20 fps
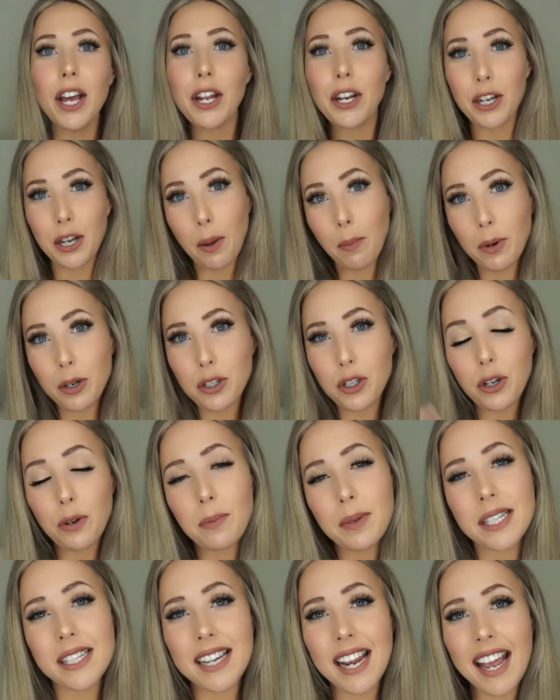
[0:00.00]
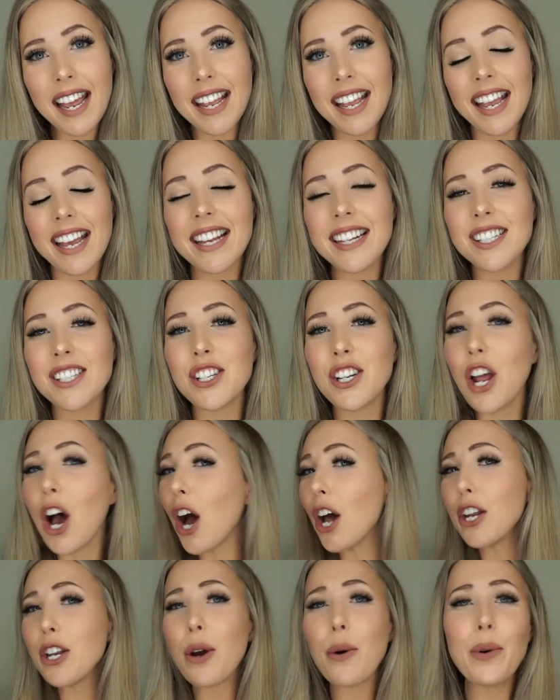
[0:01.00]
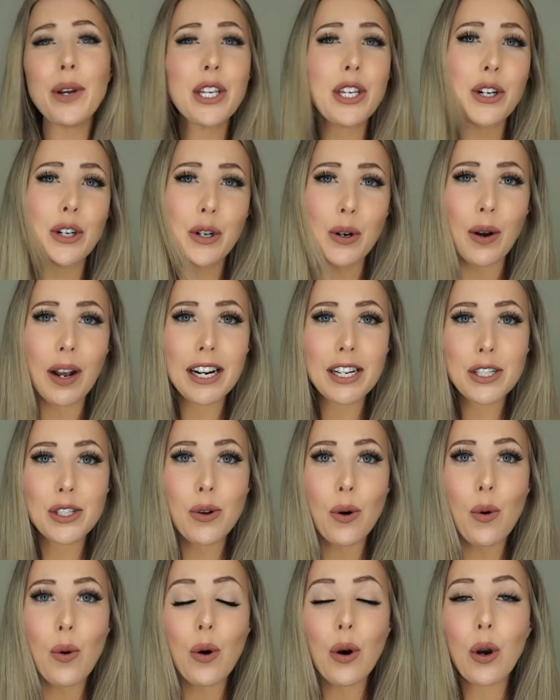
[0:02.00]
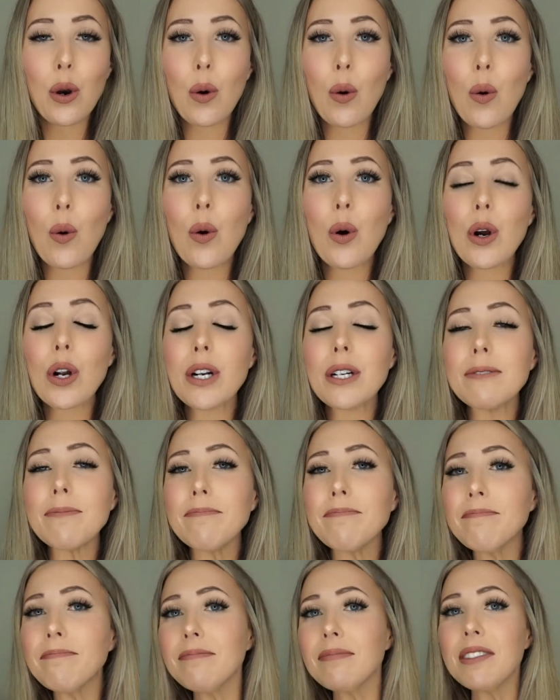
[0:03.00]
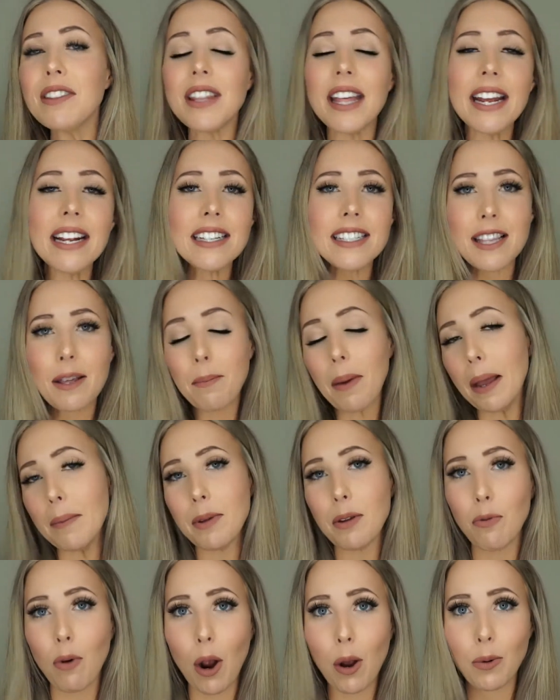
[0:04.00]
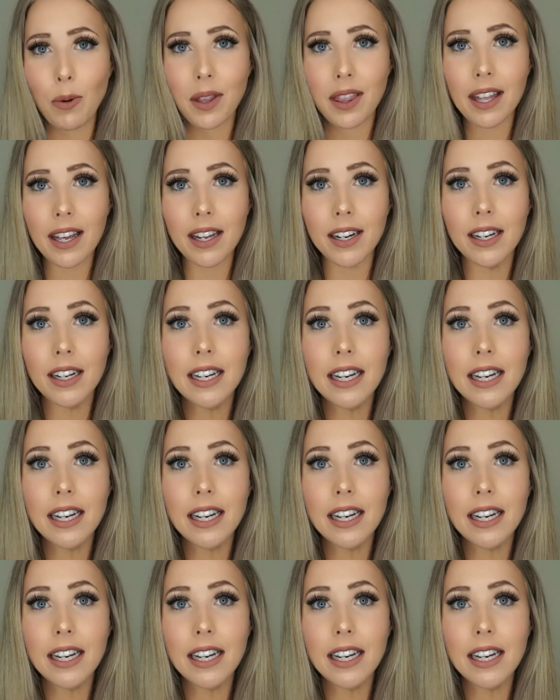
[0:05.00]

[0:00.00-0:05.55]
Number two mistake is not knowing your credit score or things that might be wrong with it.